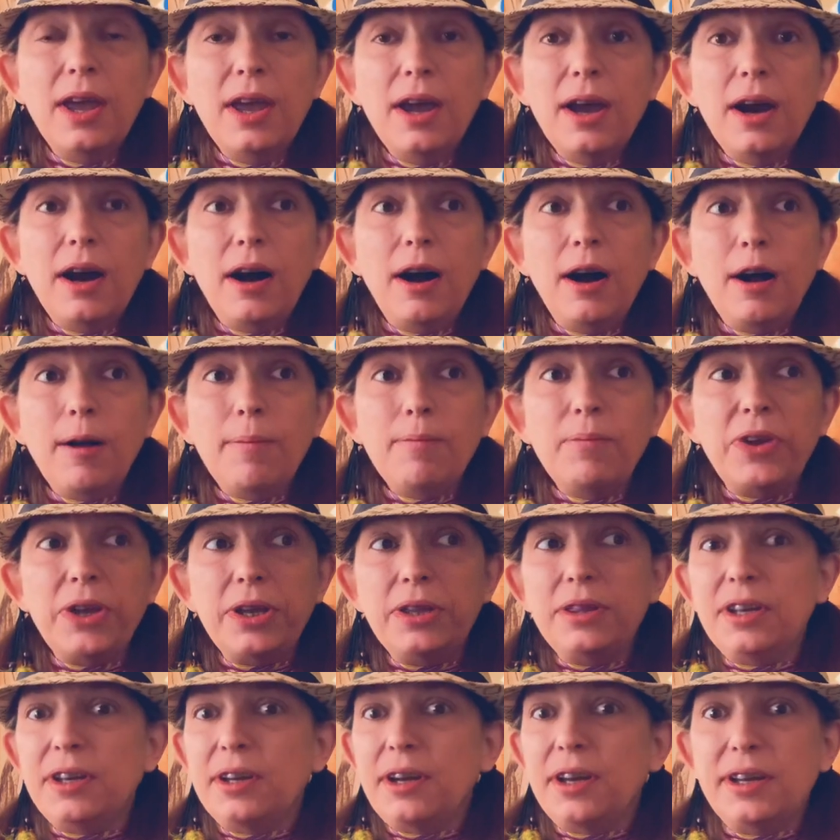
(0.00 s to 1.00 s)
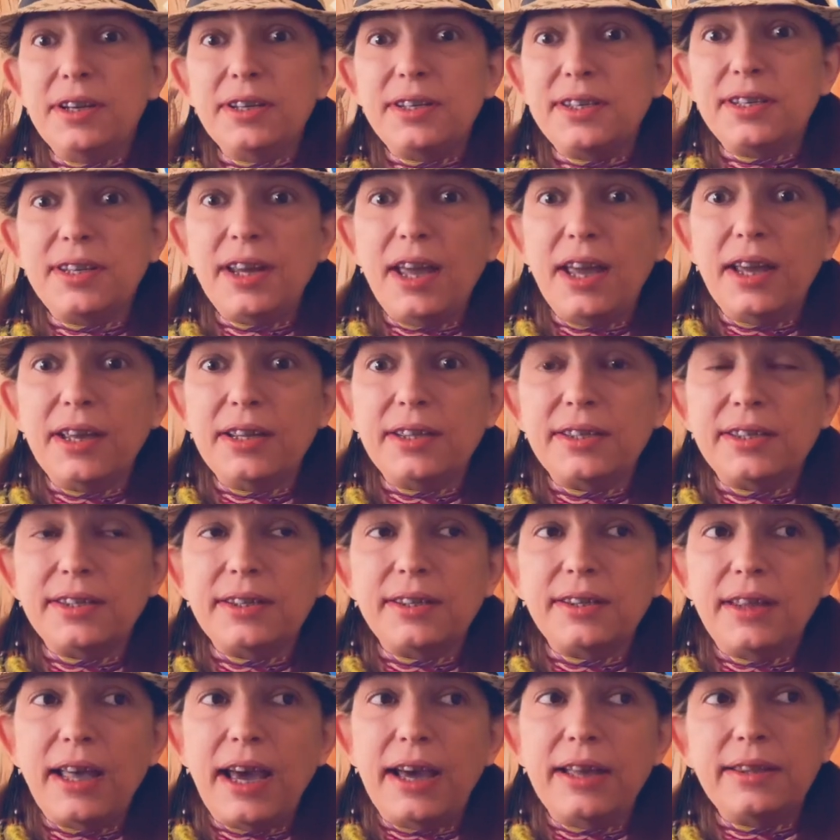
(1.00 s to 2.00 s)
In the United
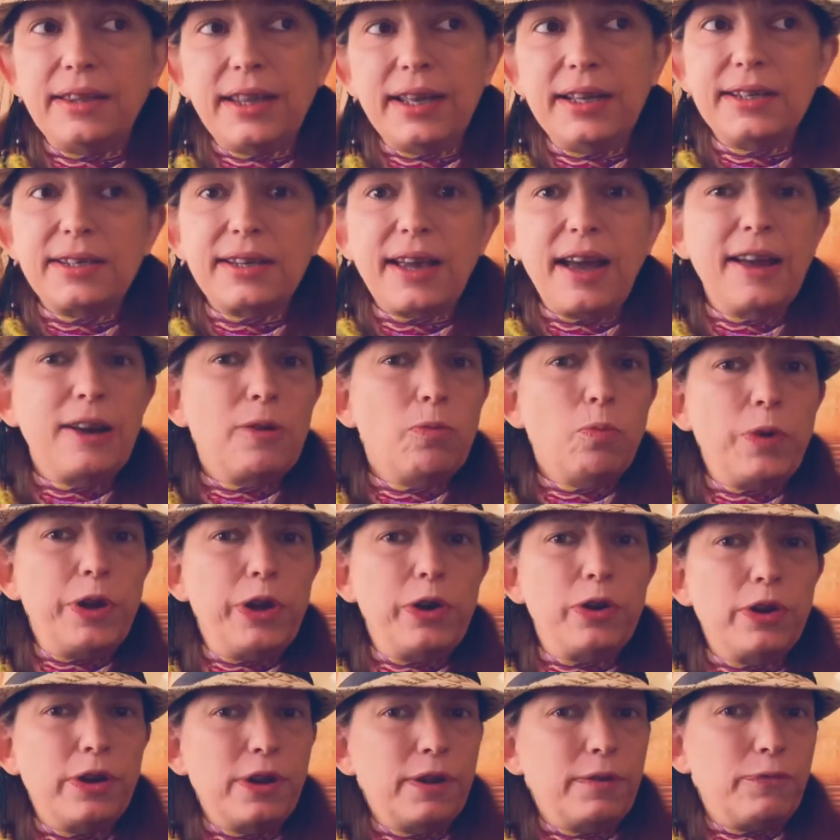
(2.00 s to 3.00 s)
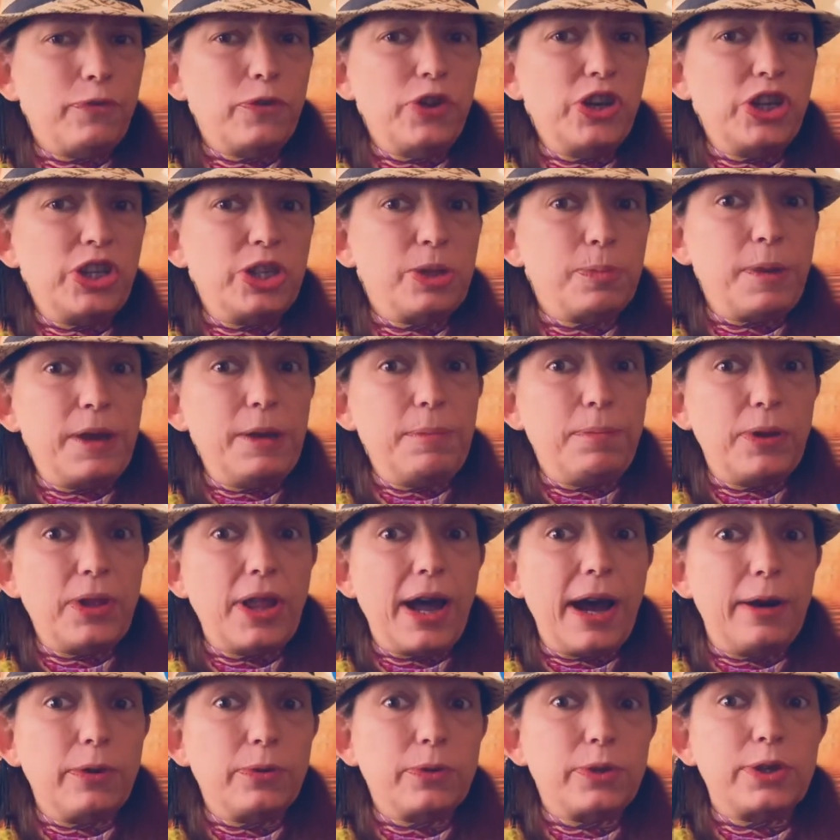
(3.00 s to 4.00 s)
States, that's kind of weird and it freaks people
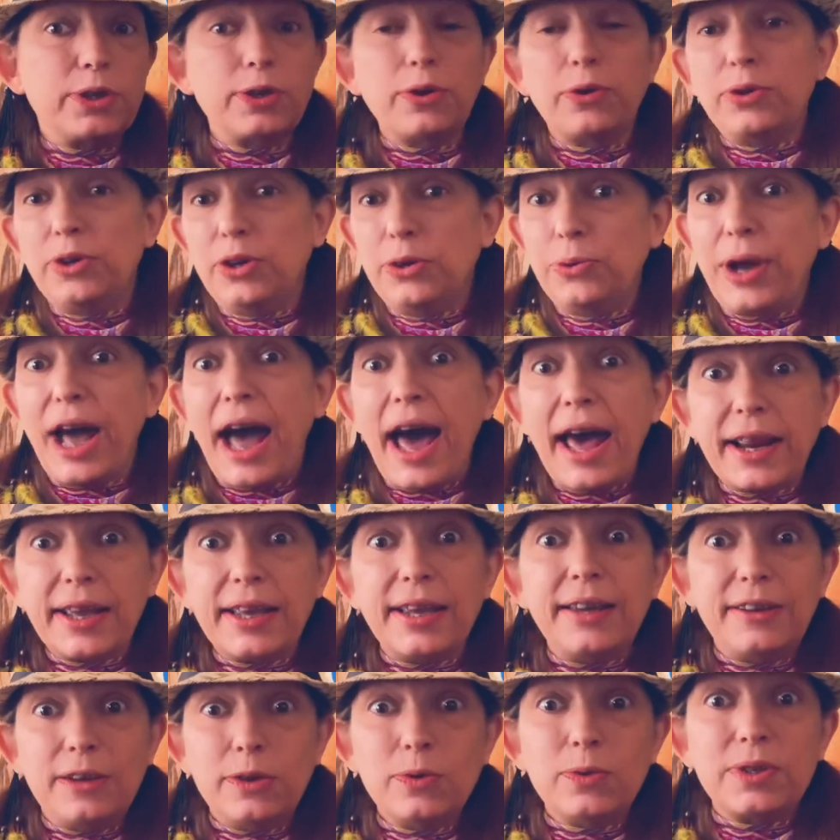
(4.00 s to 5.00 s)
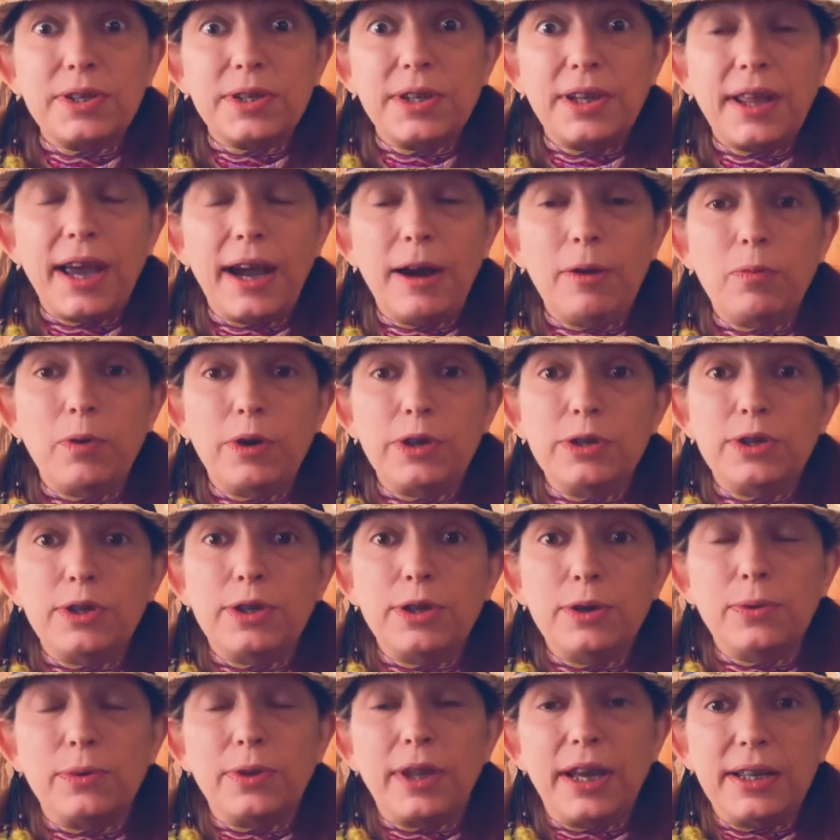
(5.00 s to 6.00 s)
out. So you got to get used to that one
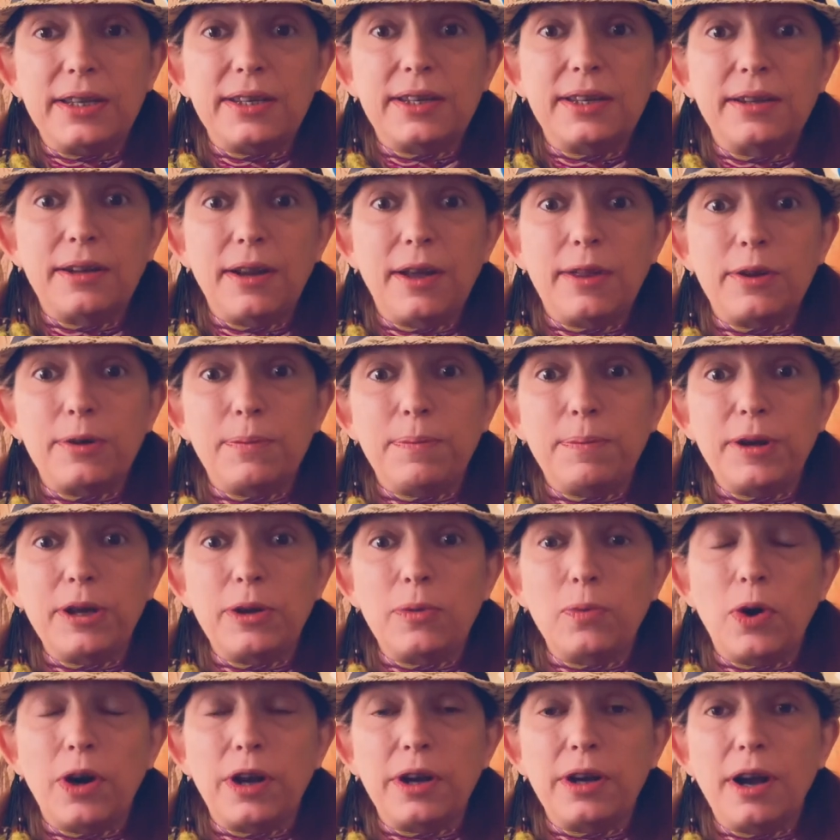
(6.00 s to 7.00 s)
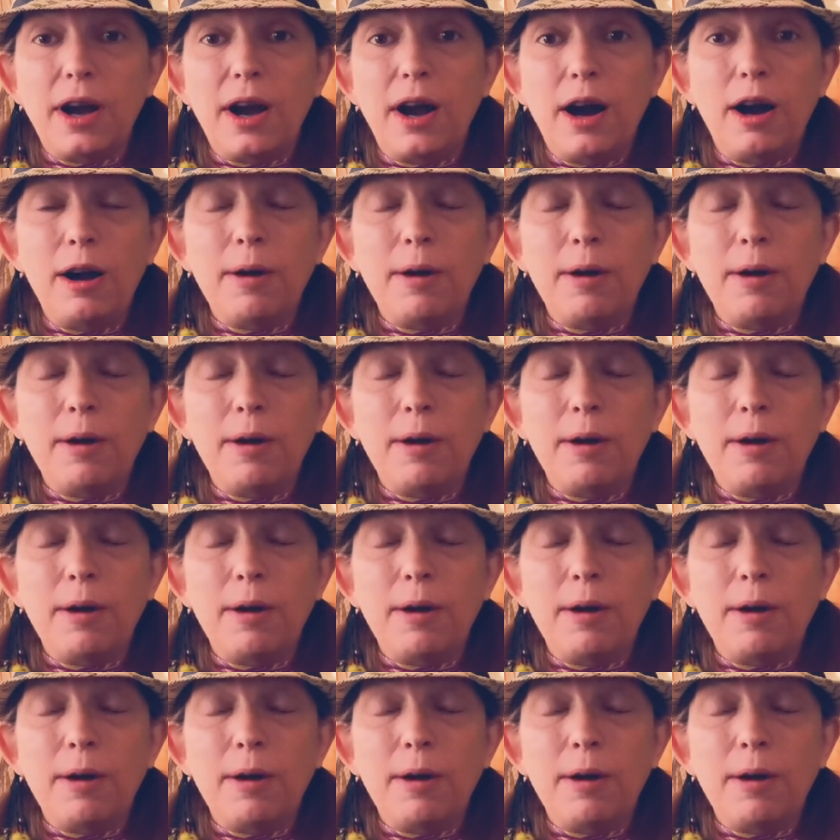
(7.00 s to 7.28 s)
too. That's another big one.